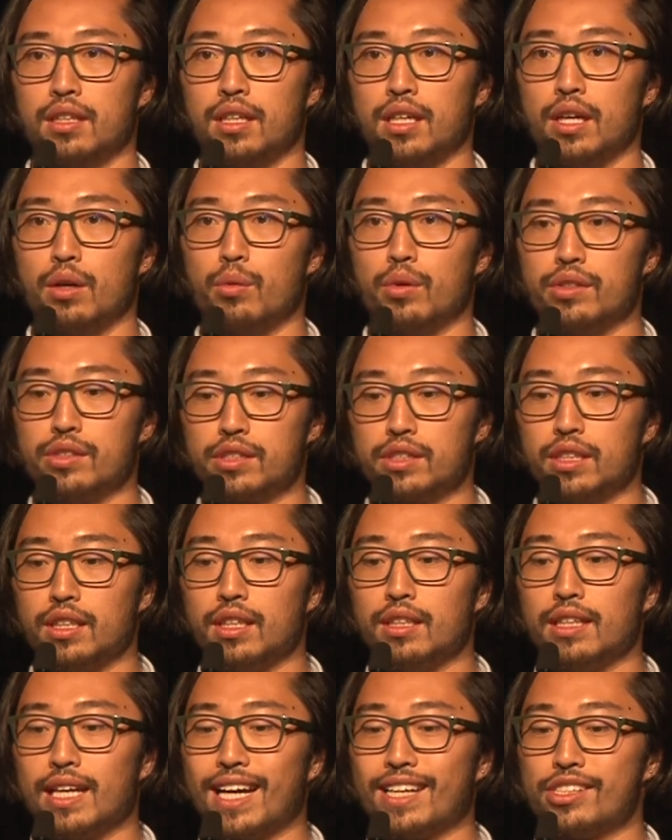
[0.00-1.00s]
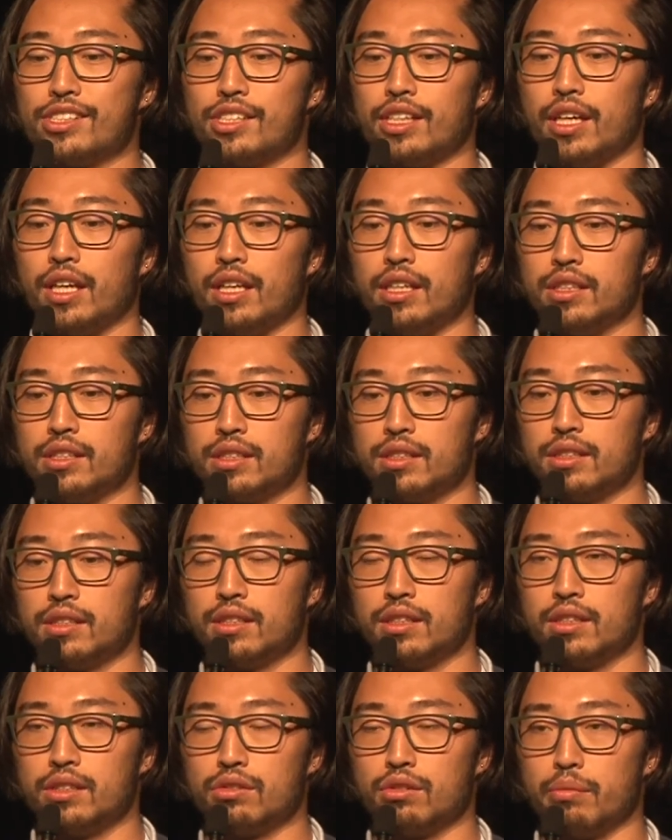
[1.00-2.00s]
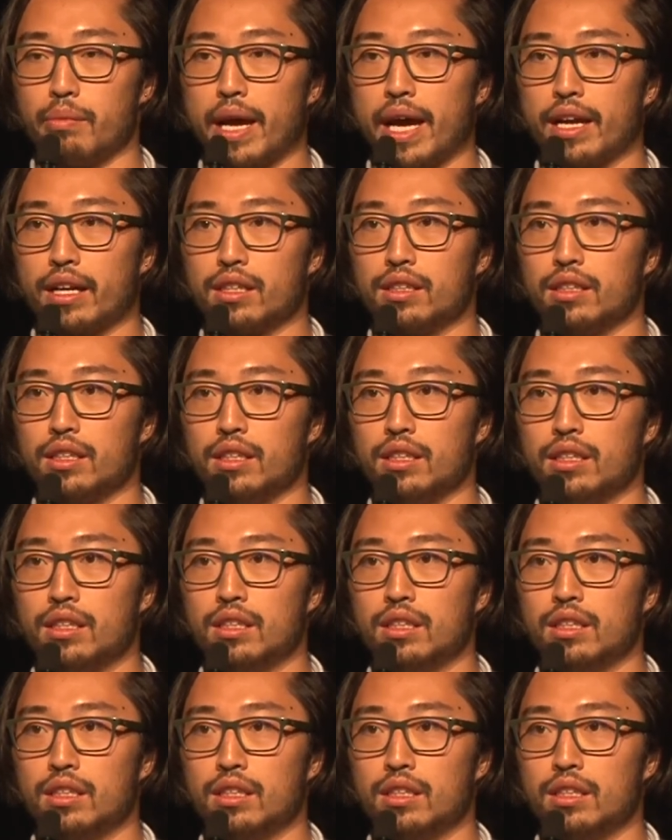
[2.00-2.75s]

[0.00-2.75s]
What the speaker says: And we're seeing that change dramatically.